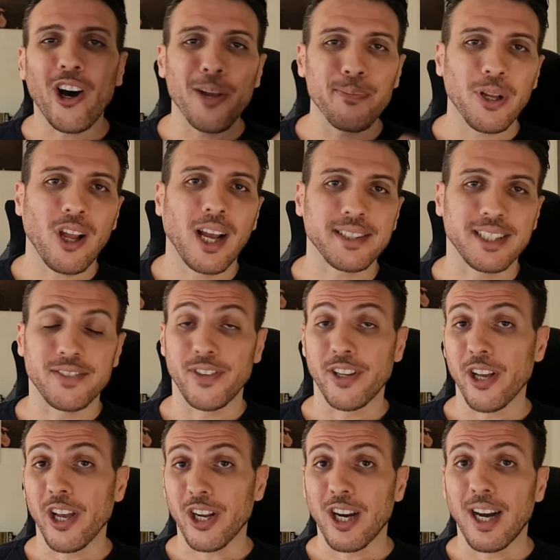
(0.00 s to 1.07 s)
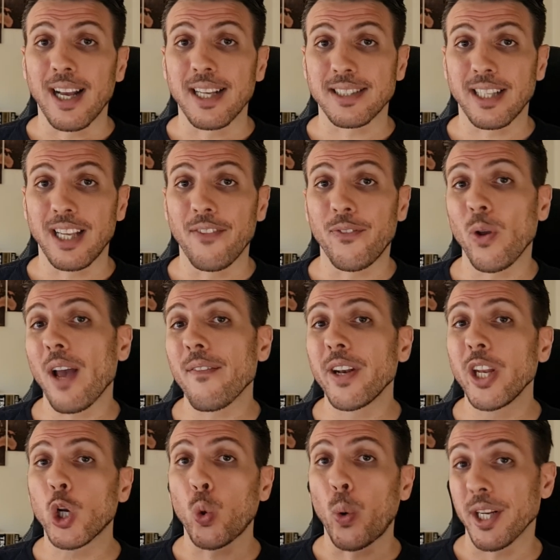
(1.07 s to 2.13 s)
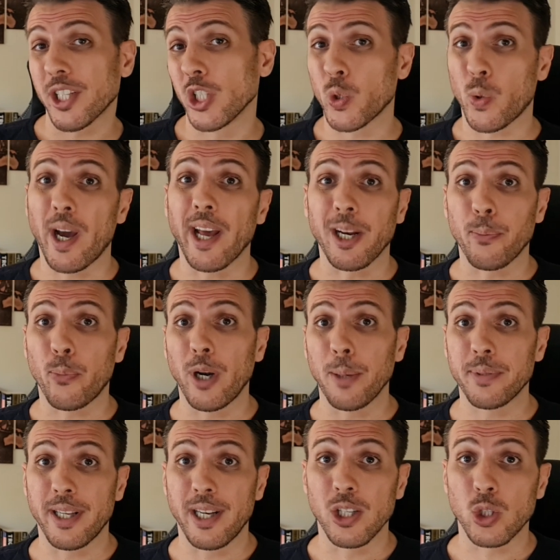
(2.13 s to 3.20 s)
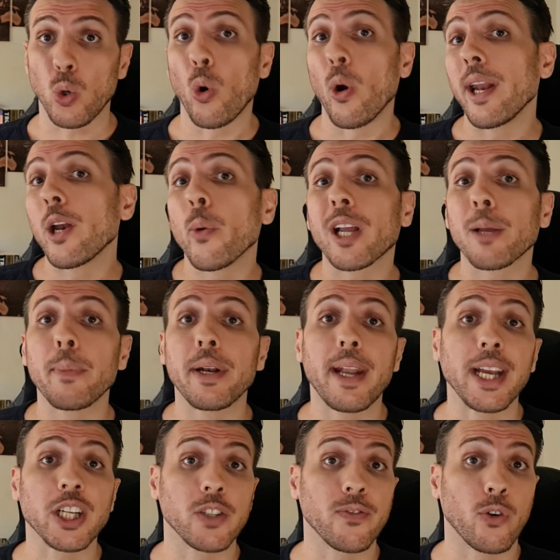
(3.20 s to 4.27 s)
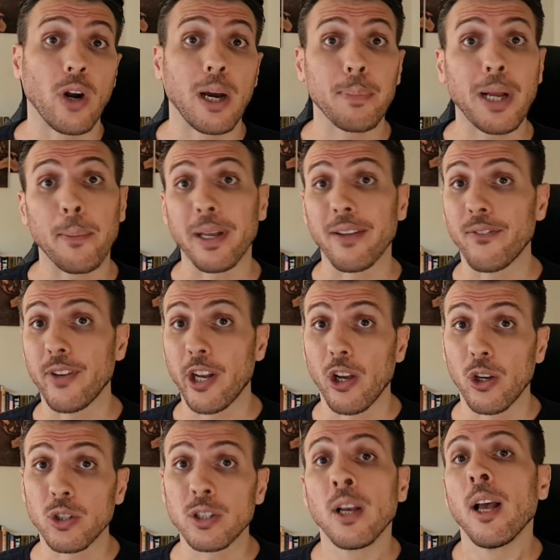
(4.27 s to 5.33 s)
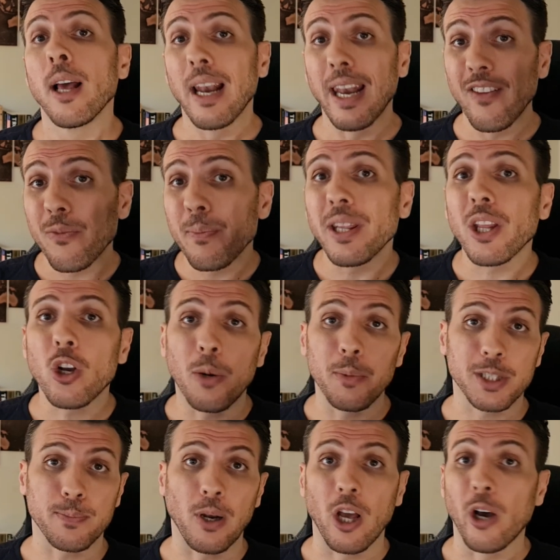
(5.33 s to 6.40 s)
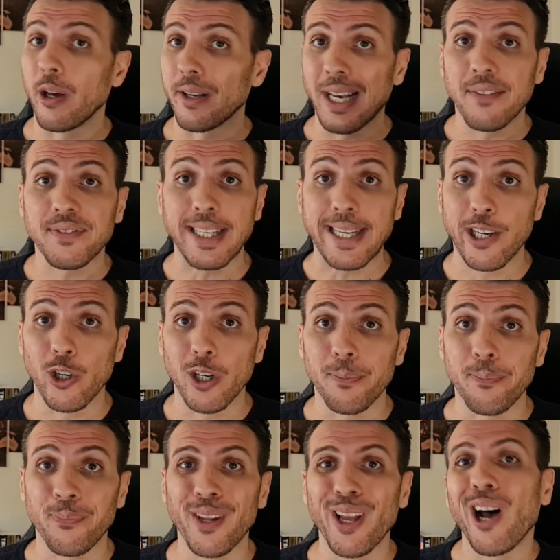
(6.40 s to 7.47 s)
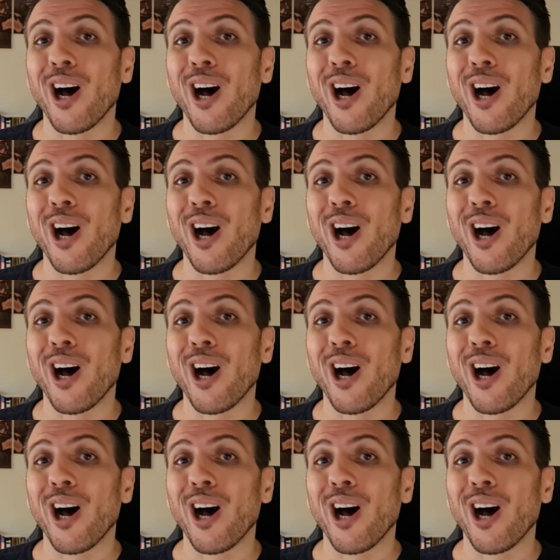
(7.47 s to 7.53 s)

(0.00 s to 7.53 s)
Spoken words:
I hope you liked this video, guys. If you have any questions regarding prep centers or any recommendation for upcoming videos, leave them in the comments below. I'd love to hear them.